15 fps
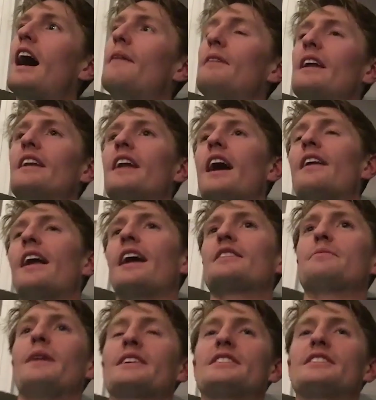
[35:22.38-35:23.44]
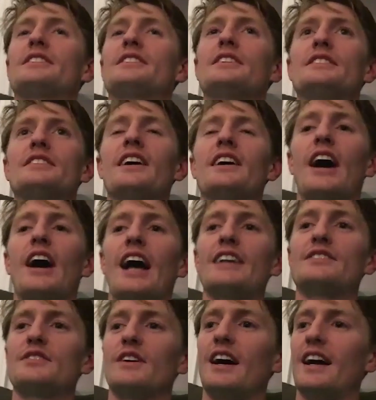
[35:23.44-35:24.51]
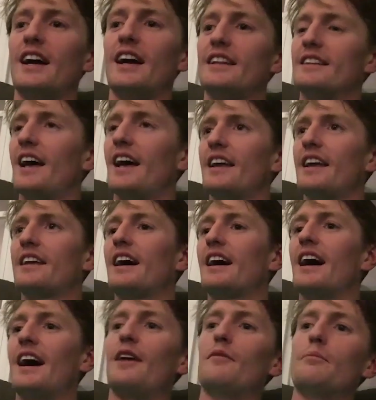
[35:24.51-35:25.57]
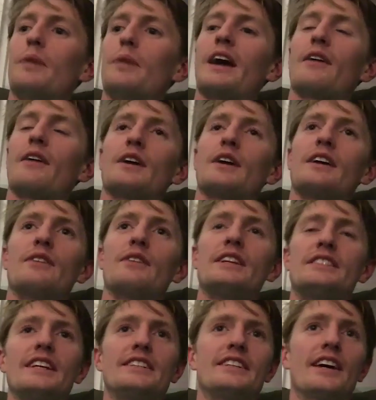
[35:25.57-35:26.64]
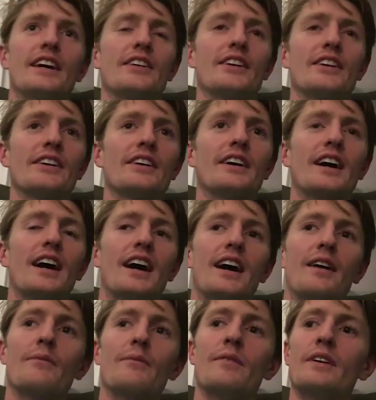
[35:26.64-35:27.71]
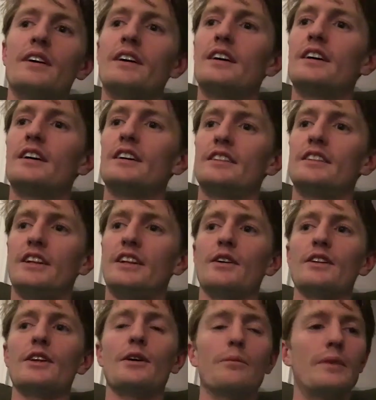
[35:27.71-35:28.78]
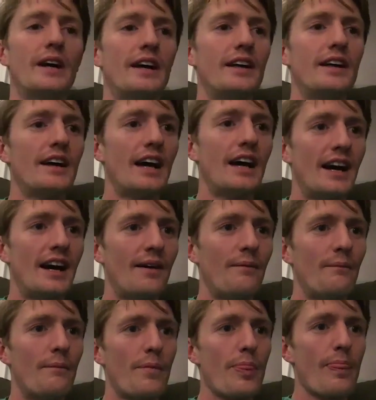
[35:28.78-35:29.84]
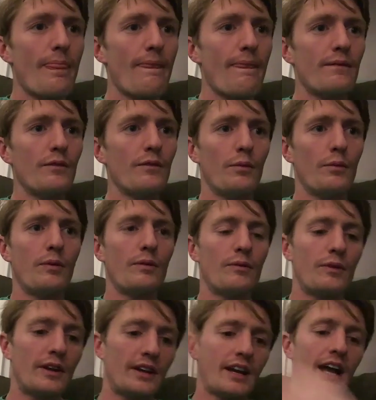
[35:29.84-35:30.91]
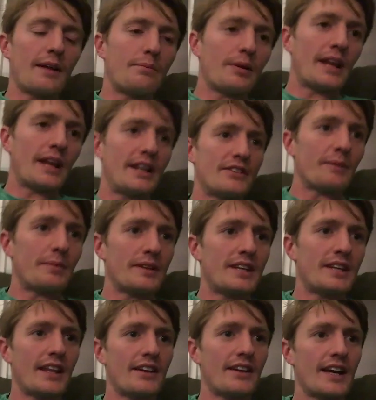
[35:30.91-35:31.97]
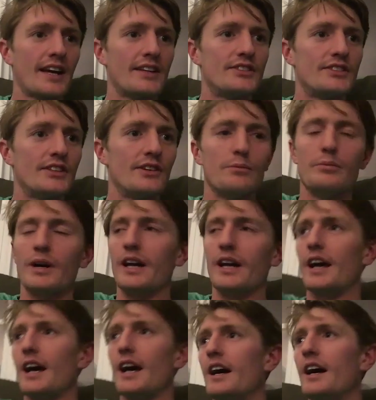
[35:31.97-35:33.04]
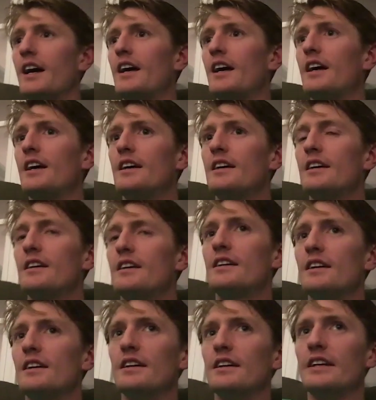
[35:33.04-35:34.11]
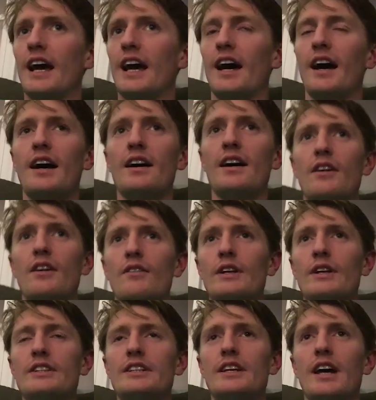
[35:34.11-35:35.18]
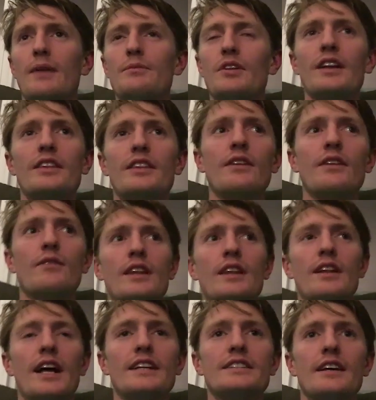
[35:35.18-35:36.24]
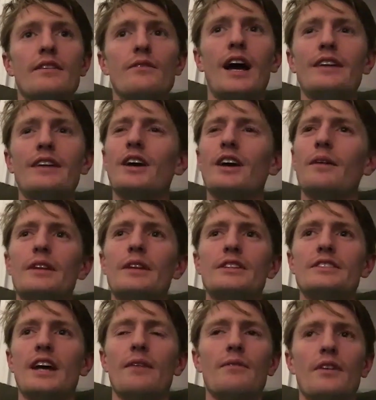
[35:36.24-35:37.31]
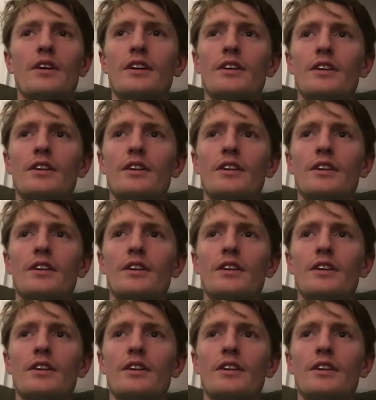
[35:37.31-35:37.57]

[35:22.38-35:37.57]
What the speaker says: mean, not as much as I'd like. But we see each other. A little bit. We got to plan a trip together again soon. But yeah. We see. I'm trying to think when the last time I saw him this summer,